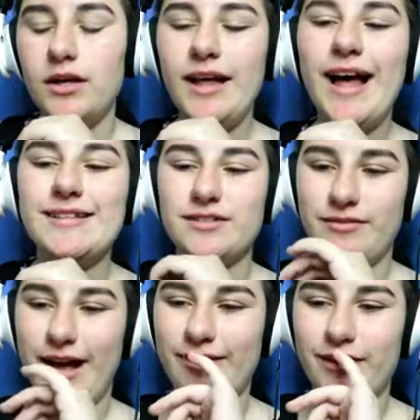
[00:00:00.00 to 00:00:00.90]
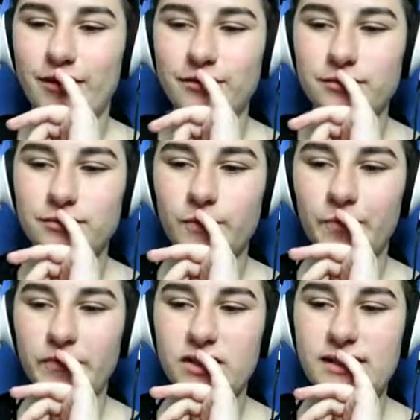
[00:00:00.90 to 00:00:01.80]
That's a wrap, though.
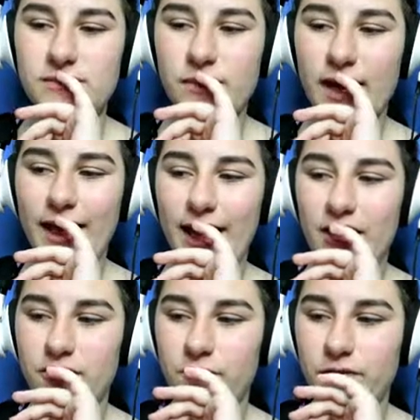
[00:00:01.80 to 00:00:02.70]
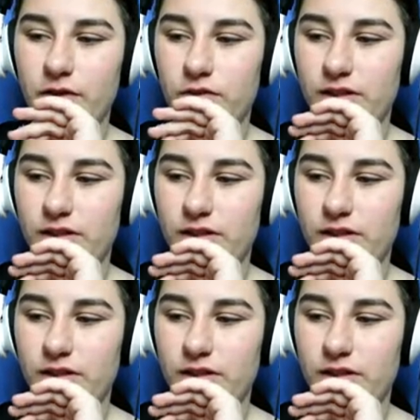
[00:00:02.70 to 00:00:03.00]
It doesn't matter how you feel